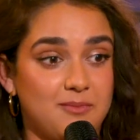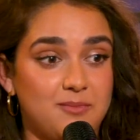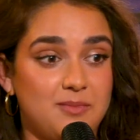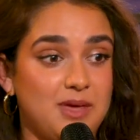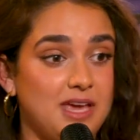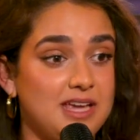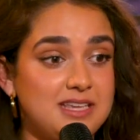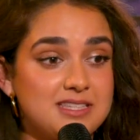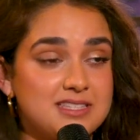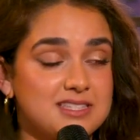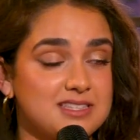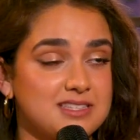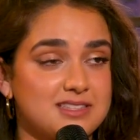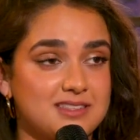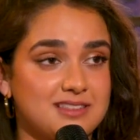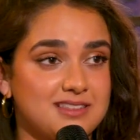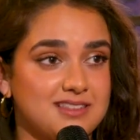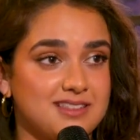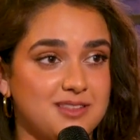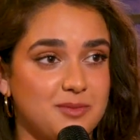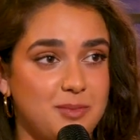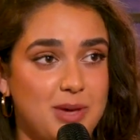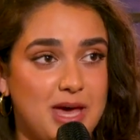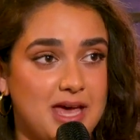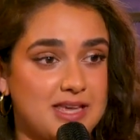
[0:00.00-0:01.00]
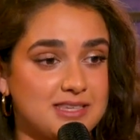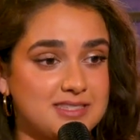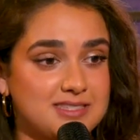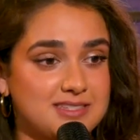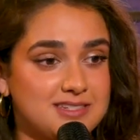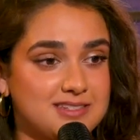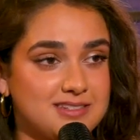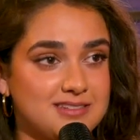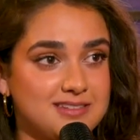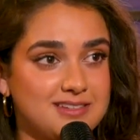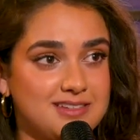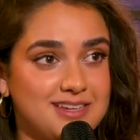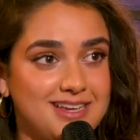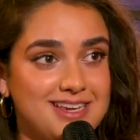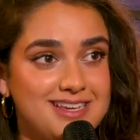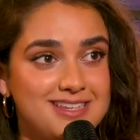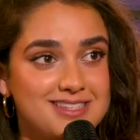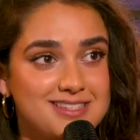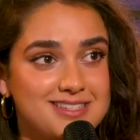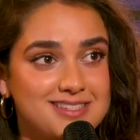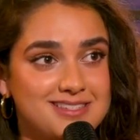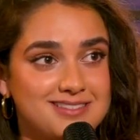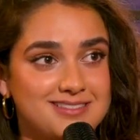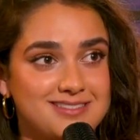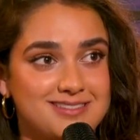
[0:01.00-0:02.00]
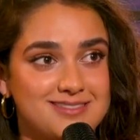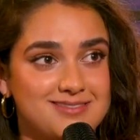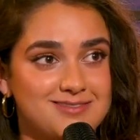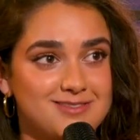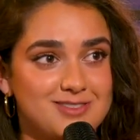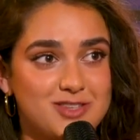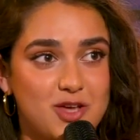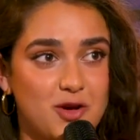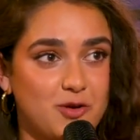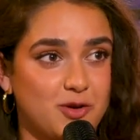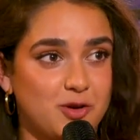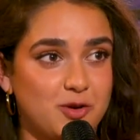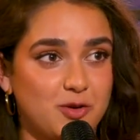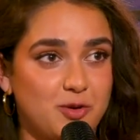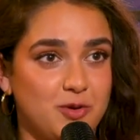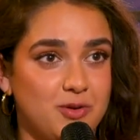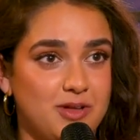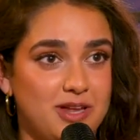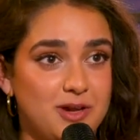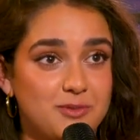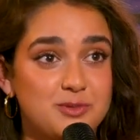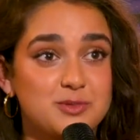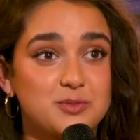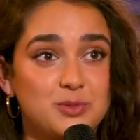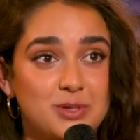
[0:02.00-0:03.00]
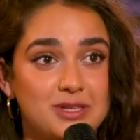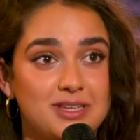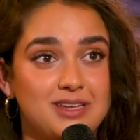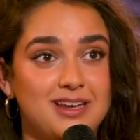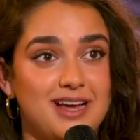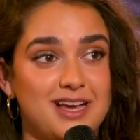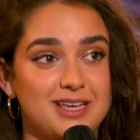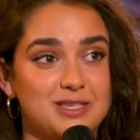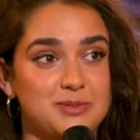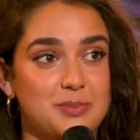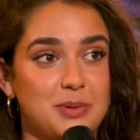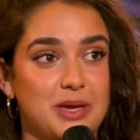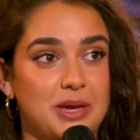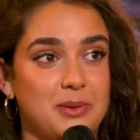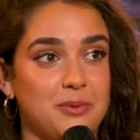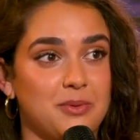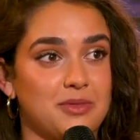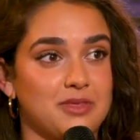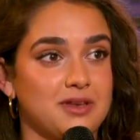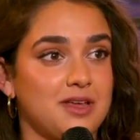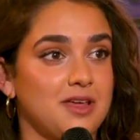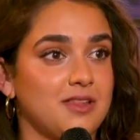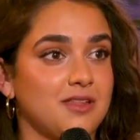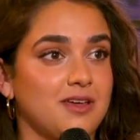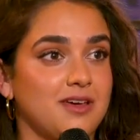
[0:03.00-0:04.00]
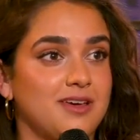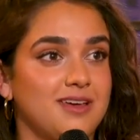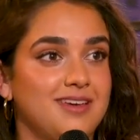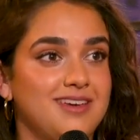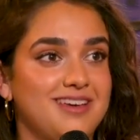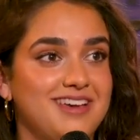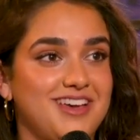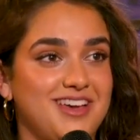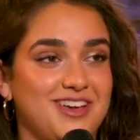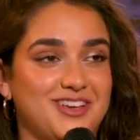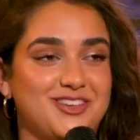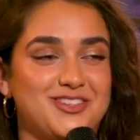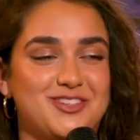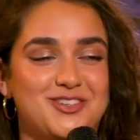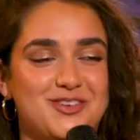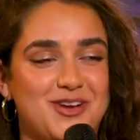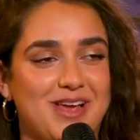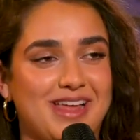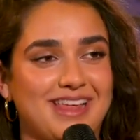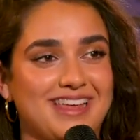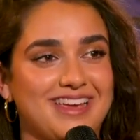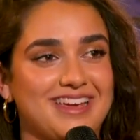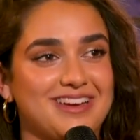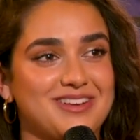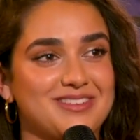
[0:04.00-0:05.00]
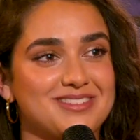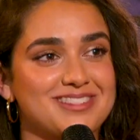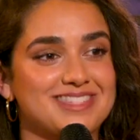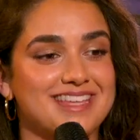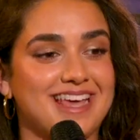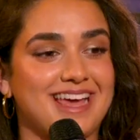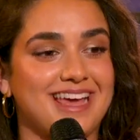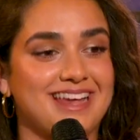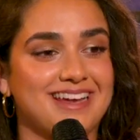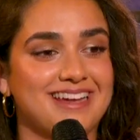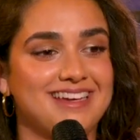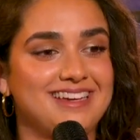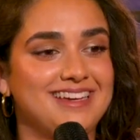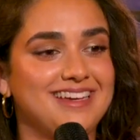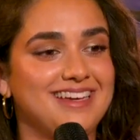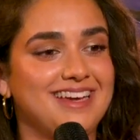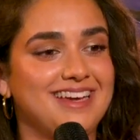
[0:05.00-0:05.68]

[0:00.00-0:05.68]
He's the best. He's so cool. And it was really nice being with another Australian on set.